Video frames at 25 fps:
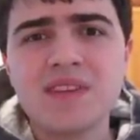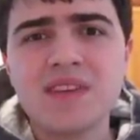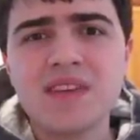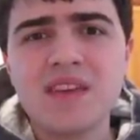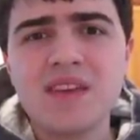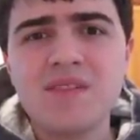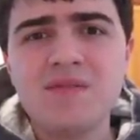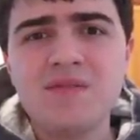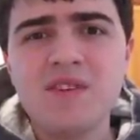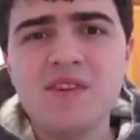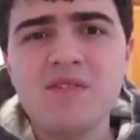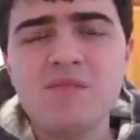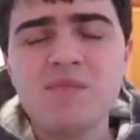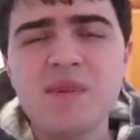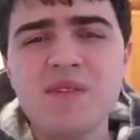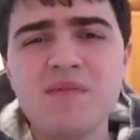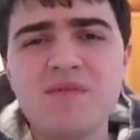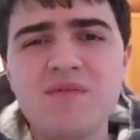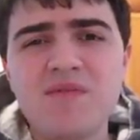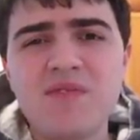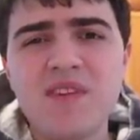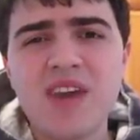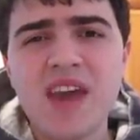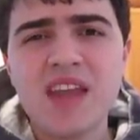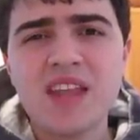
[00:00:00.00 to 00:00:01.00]
If you've
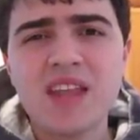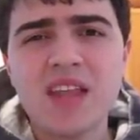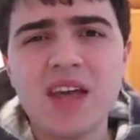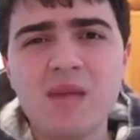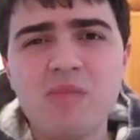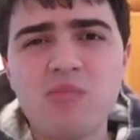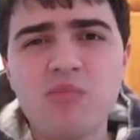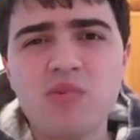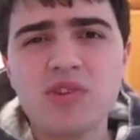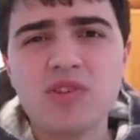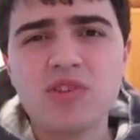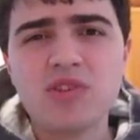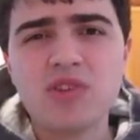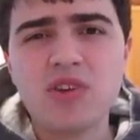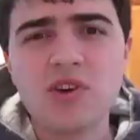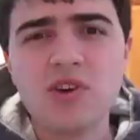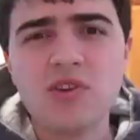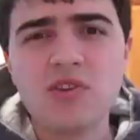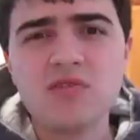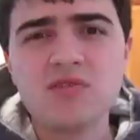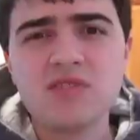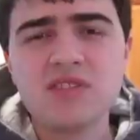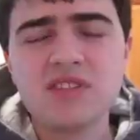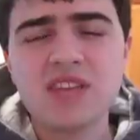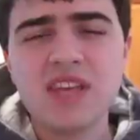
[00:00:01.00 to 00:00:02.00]
been fed up with
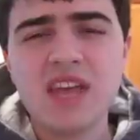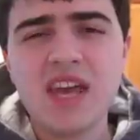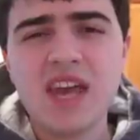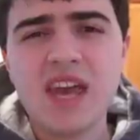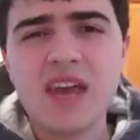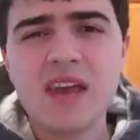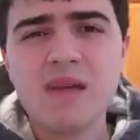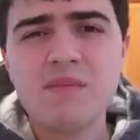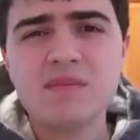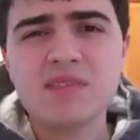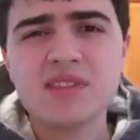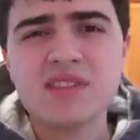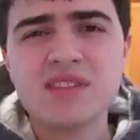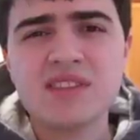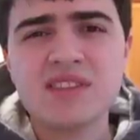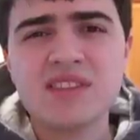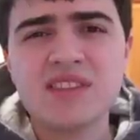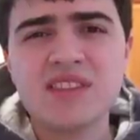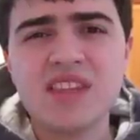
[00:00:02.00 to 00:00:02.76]
those games,